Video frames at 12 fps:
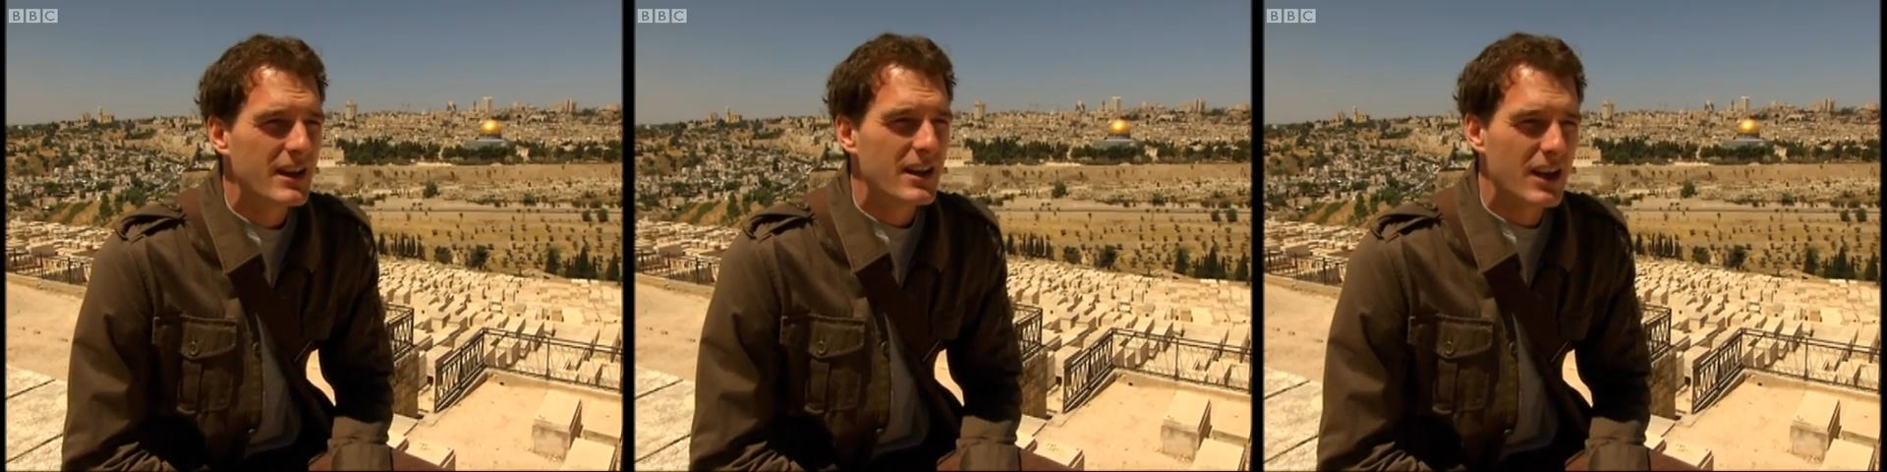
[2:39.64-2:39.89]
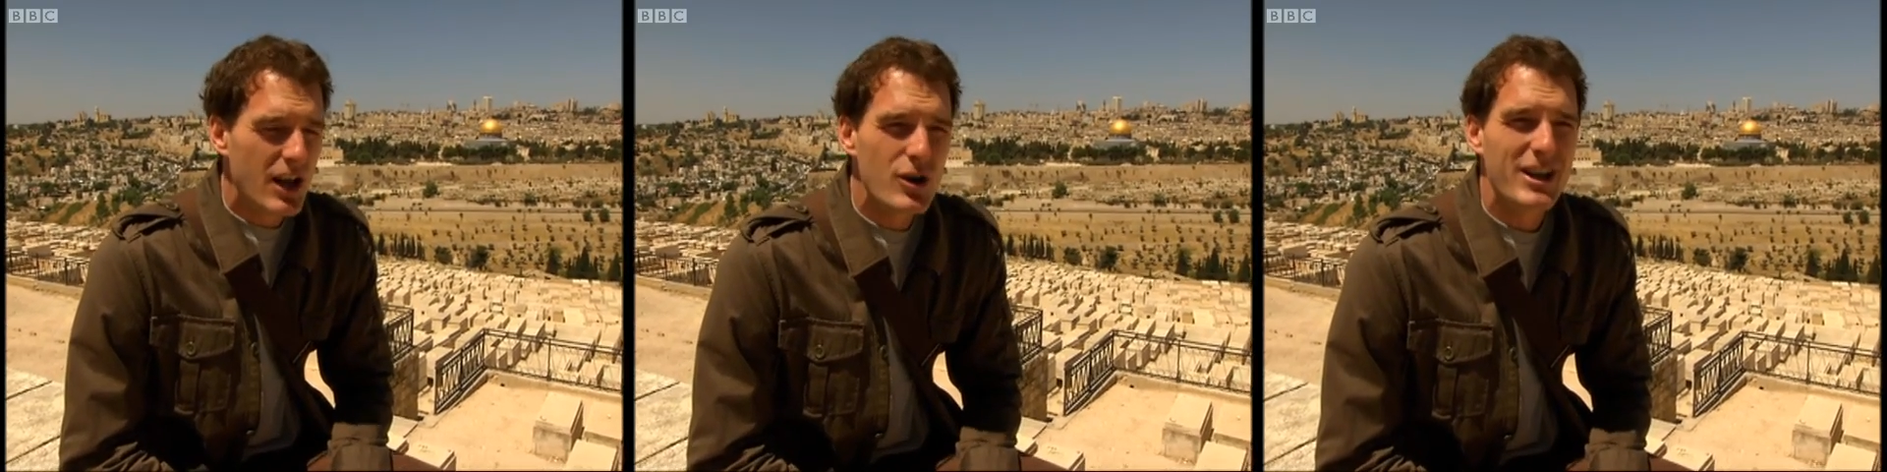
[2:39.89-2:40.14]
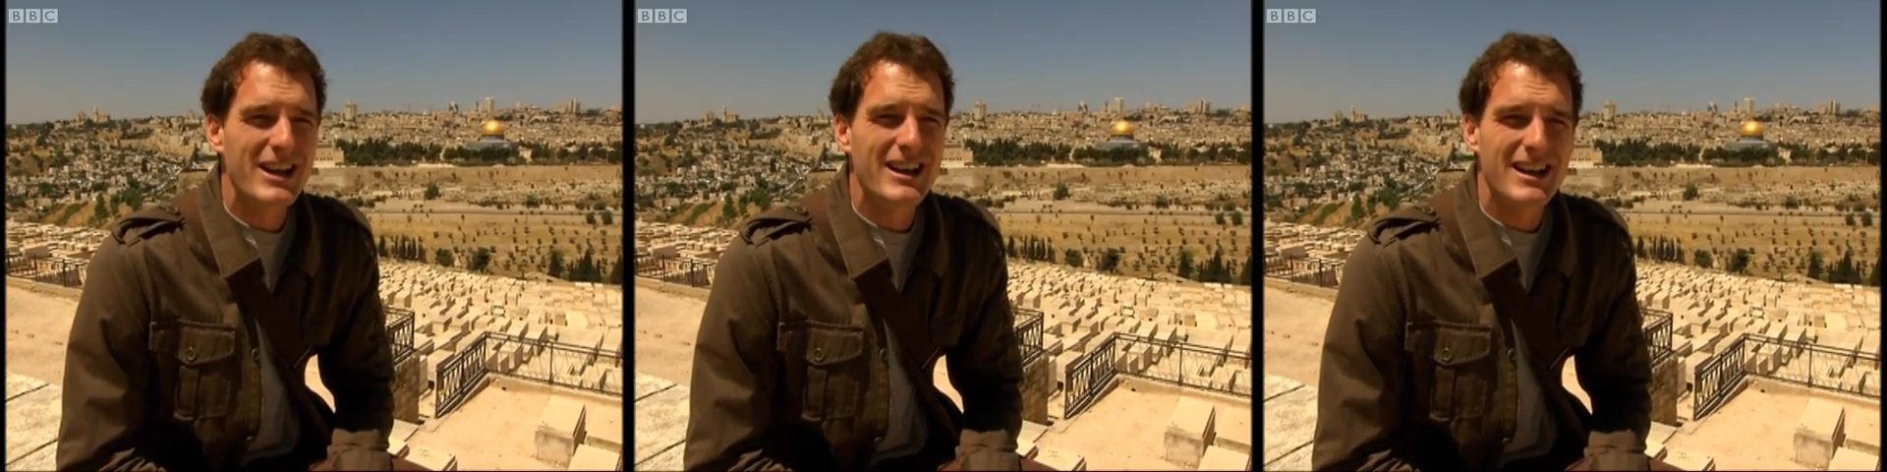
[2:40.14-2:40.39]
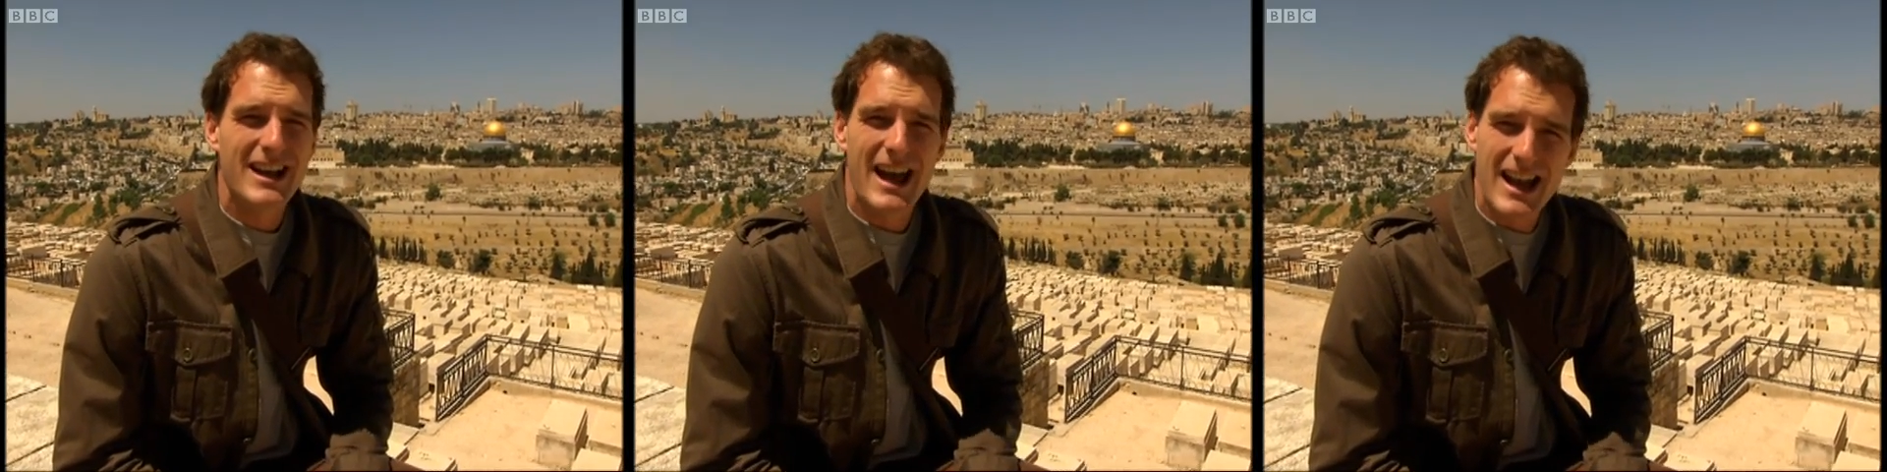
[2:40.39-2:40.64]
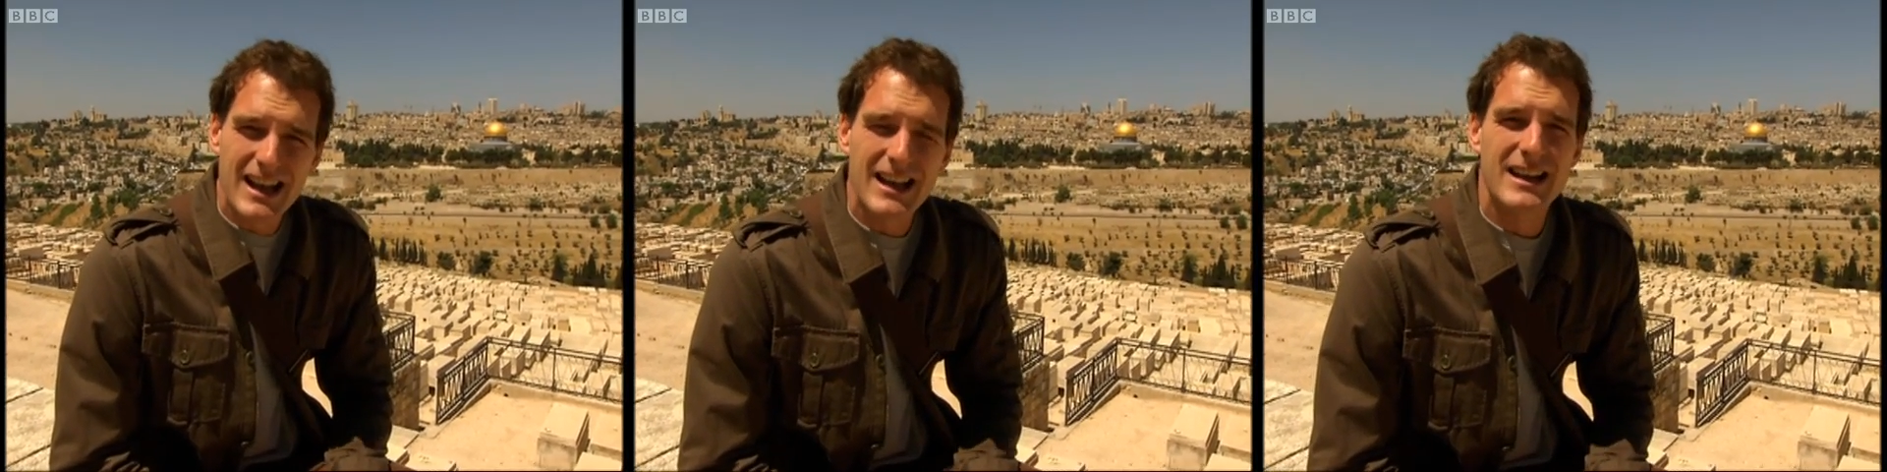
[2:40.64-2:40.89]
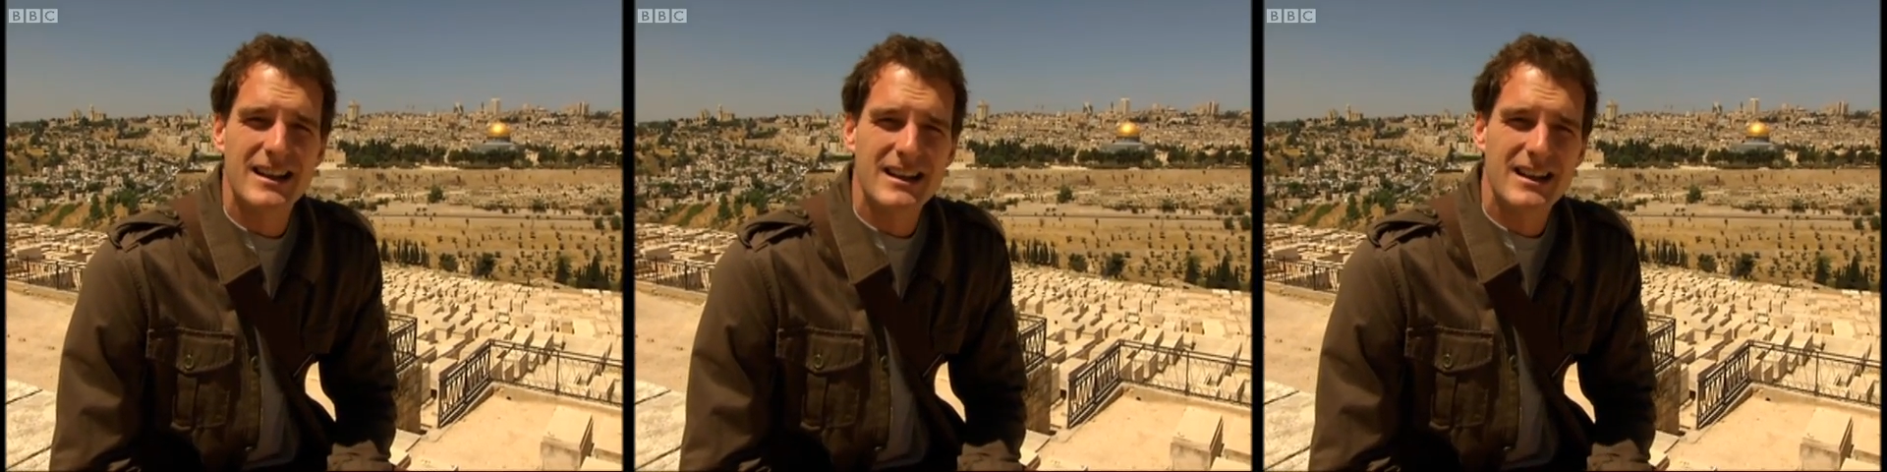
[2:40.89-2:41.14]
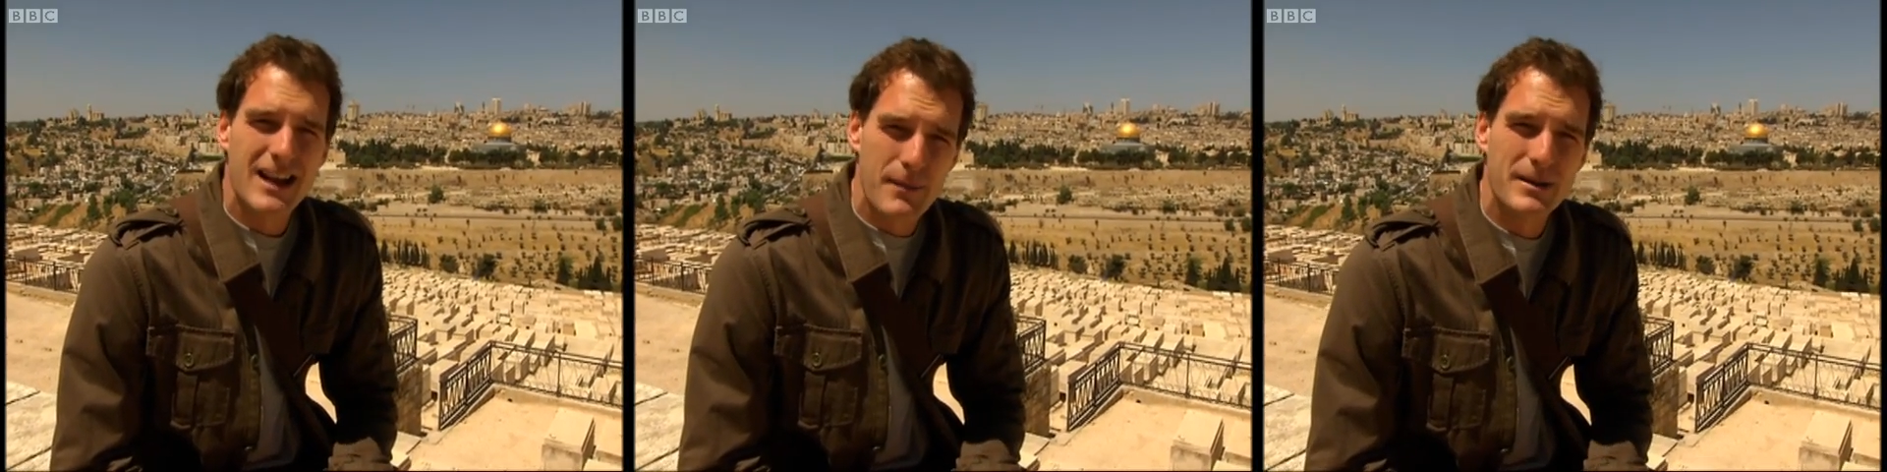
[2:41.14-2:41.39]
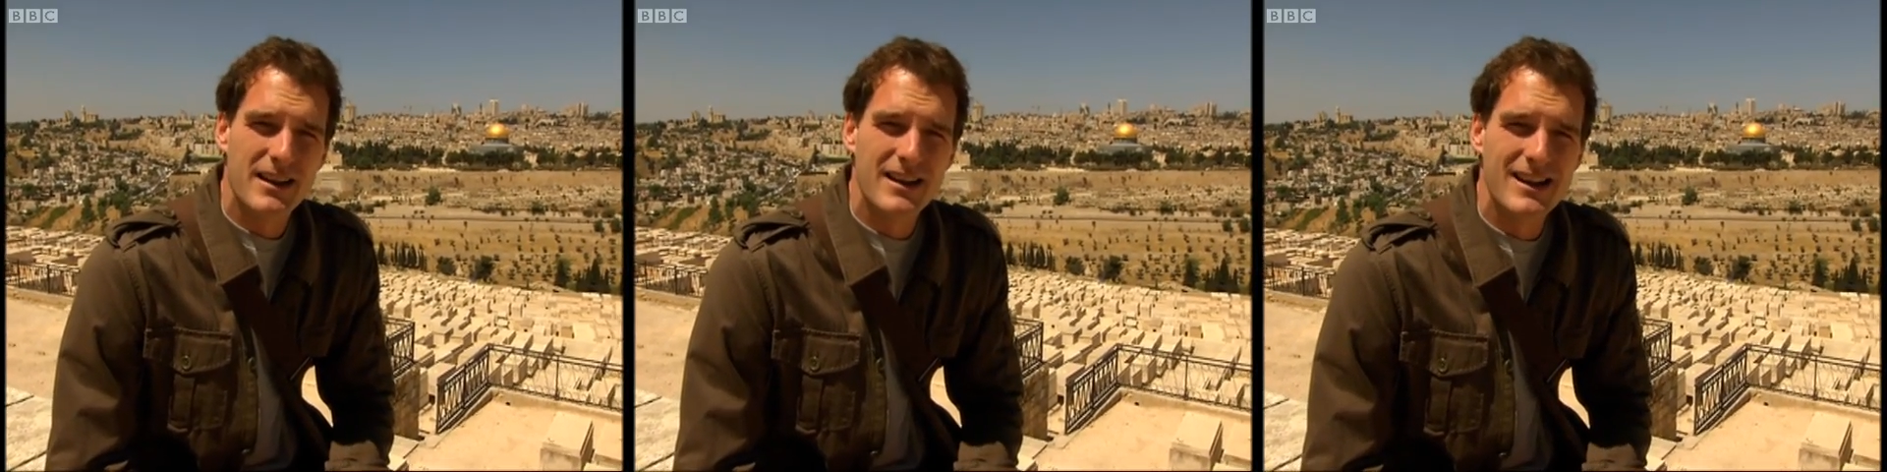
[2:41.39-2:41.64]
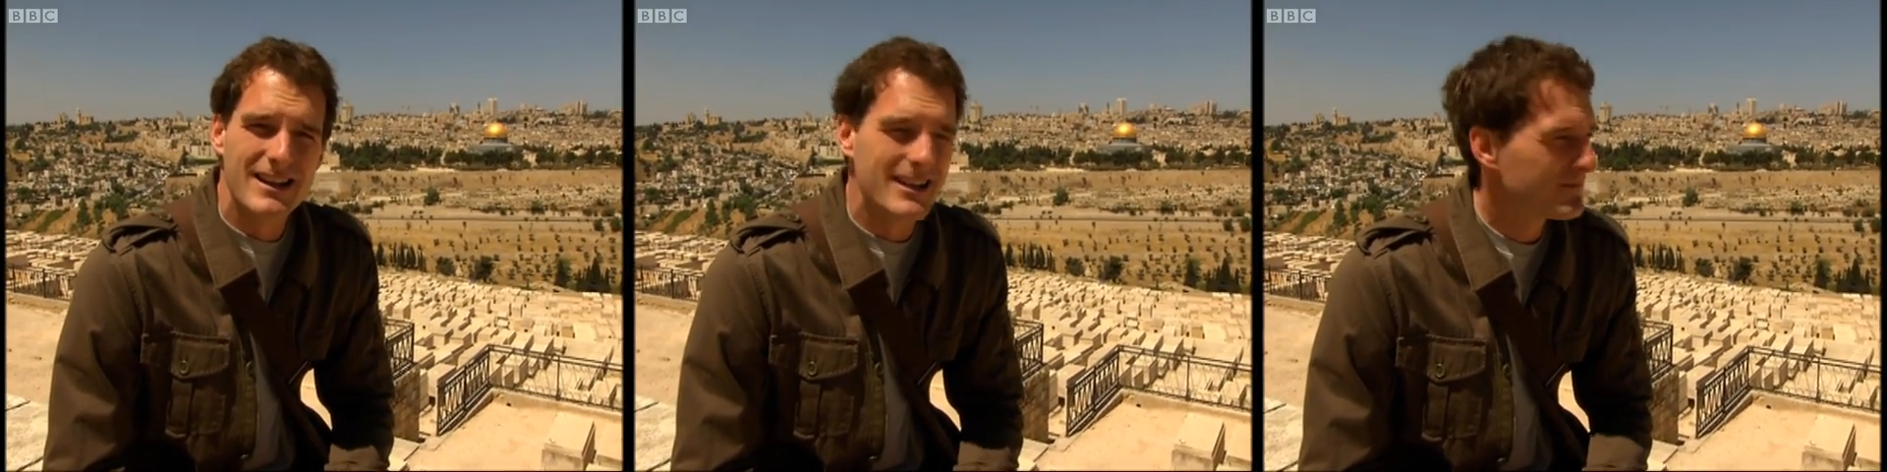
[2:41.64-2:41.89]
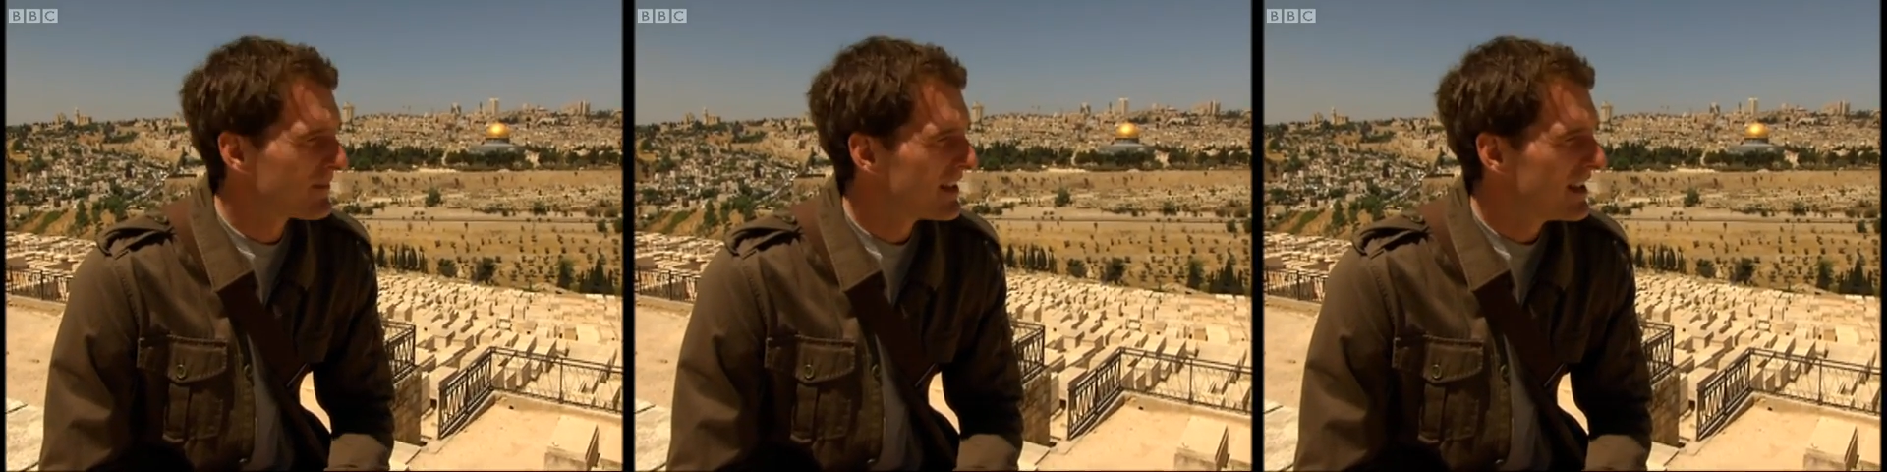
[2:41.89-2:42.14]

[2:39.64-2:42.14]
Colonia Aelia Capitolina.